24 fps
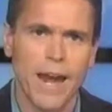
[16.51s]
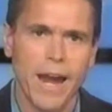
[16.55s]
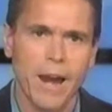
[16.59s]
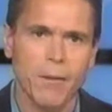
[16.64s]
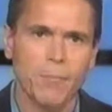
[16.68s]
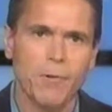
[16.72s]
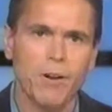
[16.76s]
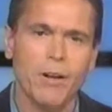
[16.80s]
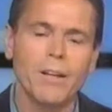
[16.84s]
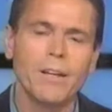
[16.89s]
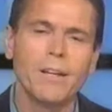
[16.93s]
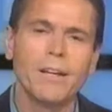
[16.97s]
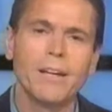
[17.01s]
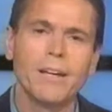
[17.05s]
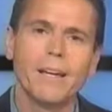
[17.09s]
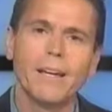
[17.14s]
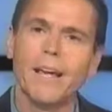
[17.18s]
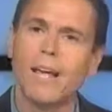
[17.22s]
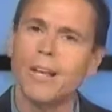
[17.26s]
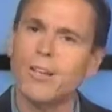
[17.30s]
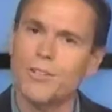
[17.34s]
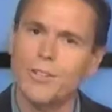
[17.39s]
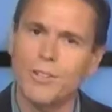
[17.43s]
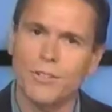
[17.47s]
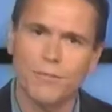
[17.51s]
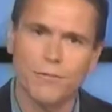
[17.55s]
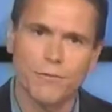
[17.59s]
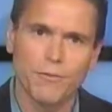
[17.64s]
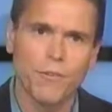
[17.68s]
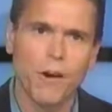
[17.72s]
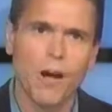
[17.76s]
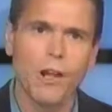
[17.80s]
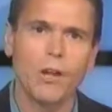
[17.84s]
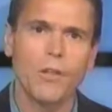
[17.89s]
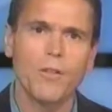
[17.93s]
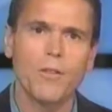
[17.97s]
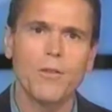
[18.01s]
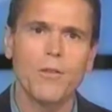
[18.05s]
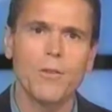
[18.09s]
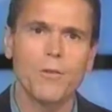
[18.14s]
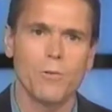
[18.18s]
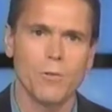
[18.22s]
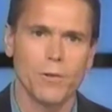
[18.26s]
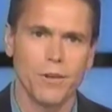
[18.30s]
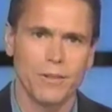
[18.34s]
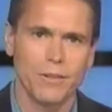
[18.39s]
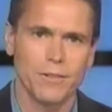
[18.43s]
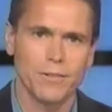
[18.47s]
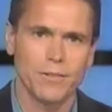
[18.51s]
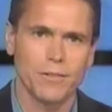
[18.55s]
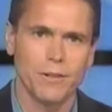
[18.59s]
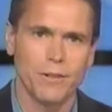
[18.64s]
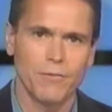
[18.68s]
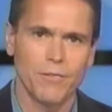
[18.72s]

camera and just follow the noise.